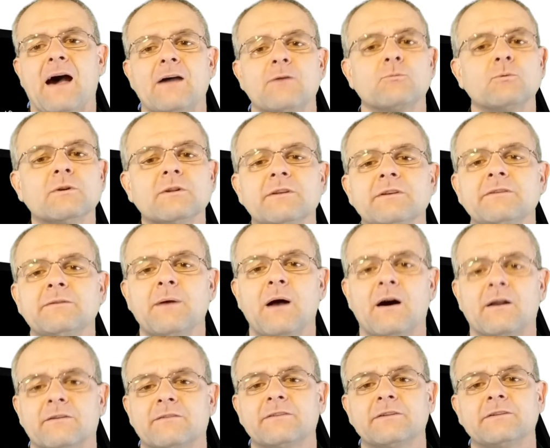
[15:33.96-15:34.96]
I
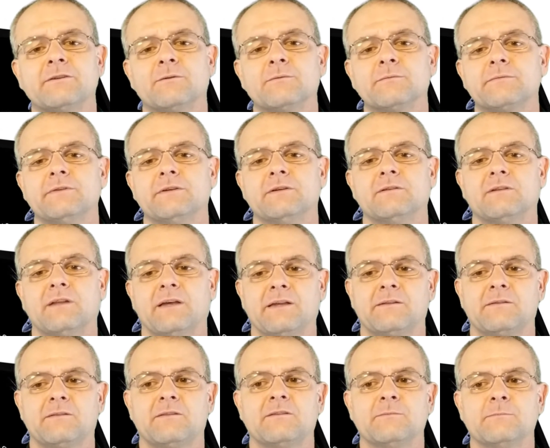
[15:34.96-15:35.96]
really honestly don't feel
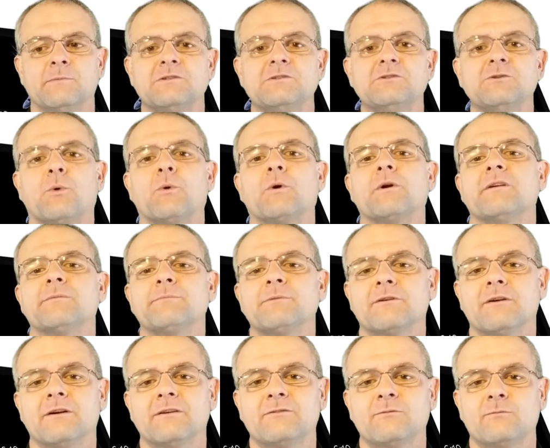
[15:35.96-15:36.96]
like the majority
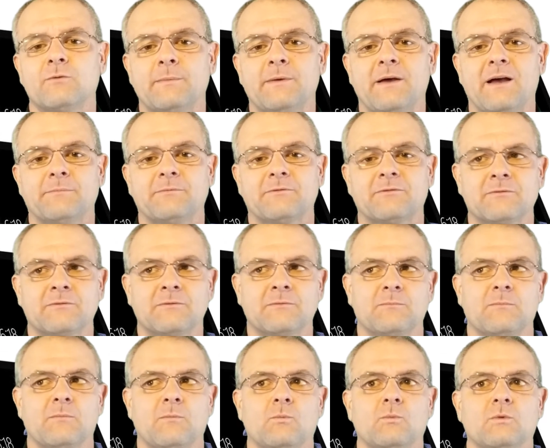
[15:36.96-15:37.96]
of progressive web apps
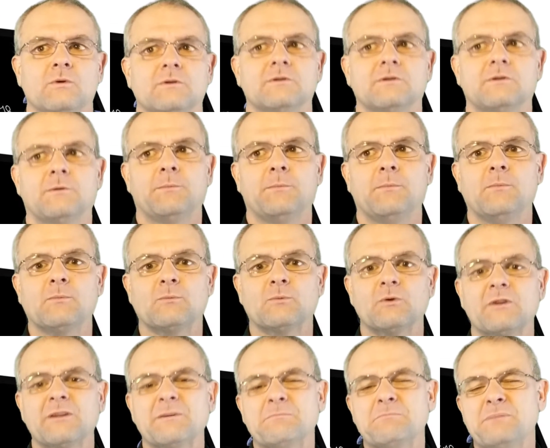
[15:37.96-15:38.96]
will
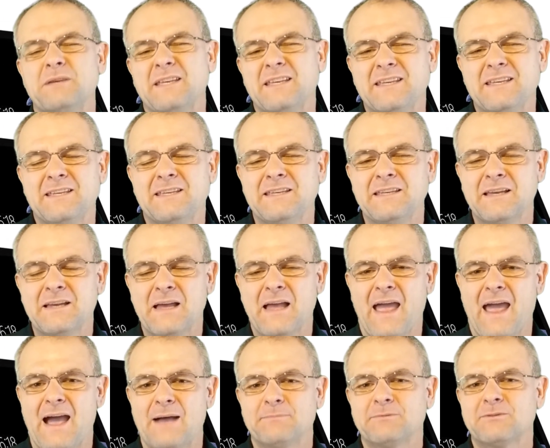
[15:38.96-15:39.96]
really be
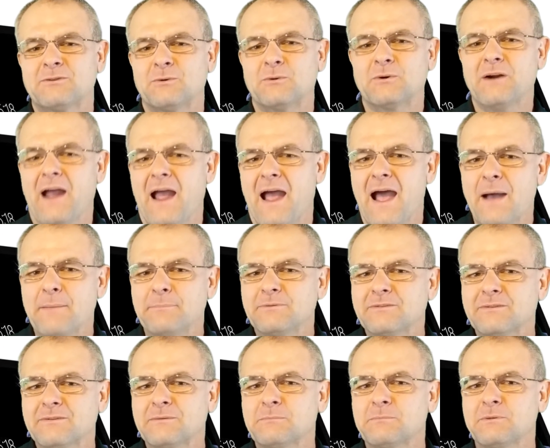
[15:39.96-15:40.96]
App Store
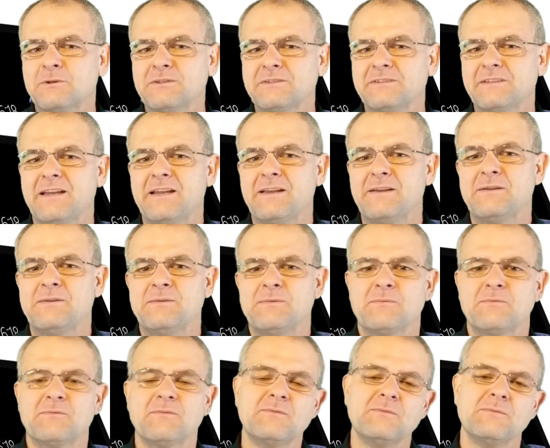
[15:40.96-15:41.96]
apps per
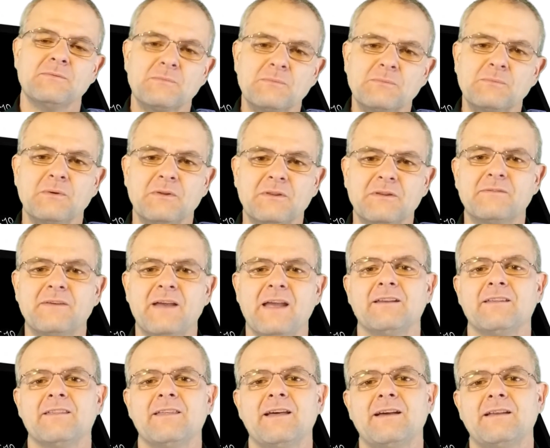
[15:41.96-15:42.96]
se, in the
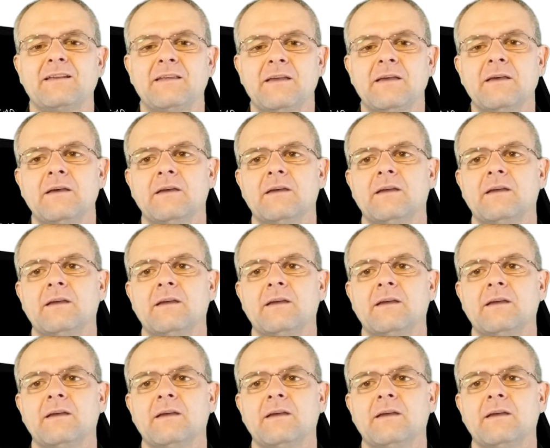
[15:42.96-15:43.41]
vein of that.